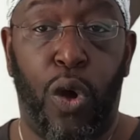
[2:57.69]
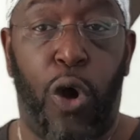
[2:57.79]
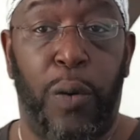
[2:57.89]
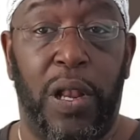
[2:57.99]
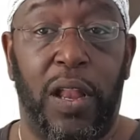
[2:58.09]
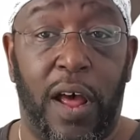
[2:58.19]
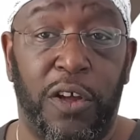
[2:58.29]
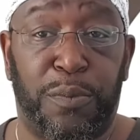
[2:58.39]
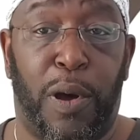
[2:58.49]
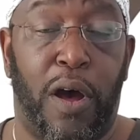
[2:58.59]
or a
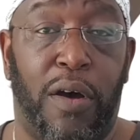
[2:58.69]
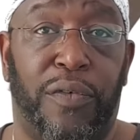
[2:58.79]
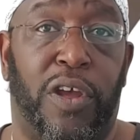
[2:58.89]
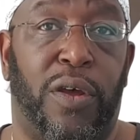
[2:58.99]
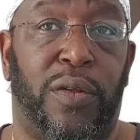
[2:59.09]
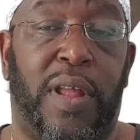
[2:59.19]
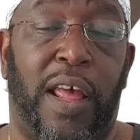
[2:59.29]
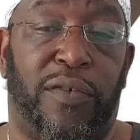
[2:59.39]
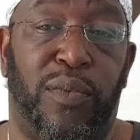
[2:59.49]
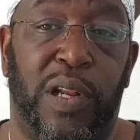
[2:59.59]
large part of you,
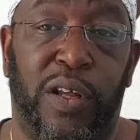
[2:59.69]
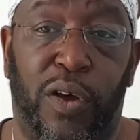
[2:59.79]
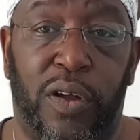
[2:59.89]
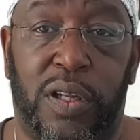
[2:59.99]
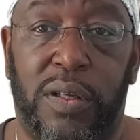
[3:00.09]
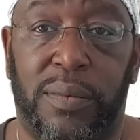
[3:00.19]
that's really good.